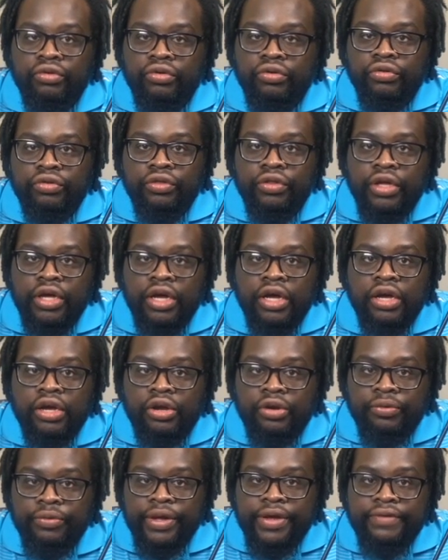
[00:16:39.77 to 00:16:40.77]
the
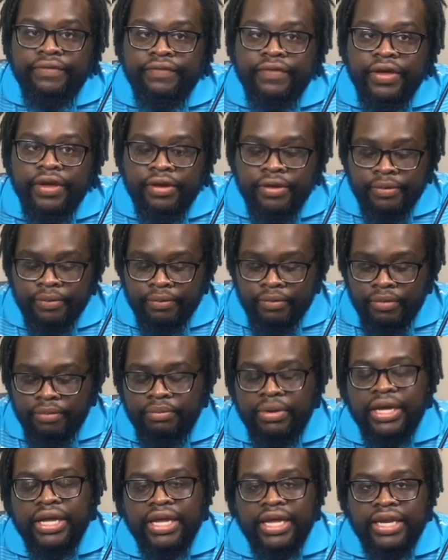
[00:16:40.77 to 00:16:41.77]
career fair,
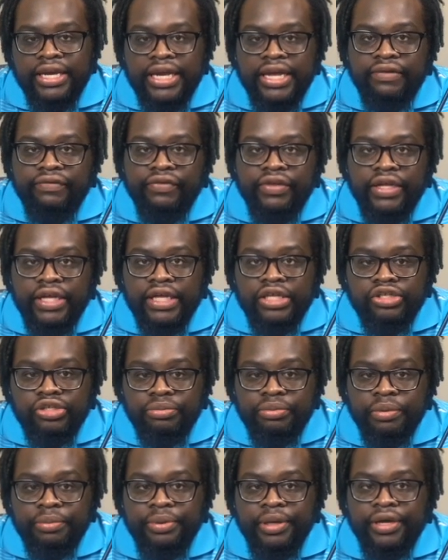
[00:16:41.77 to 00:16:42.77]
but it can definitely get you
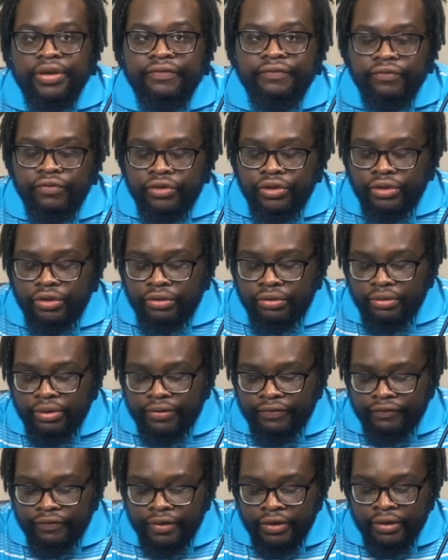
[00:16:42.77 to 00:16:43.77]
prepared for the career
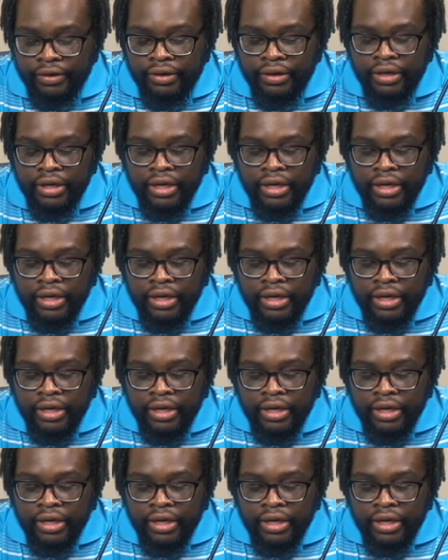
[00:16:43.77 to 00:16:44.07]
fair.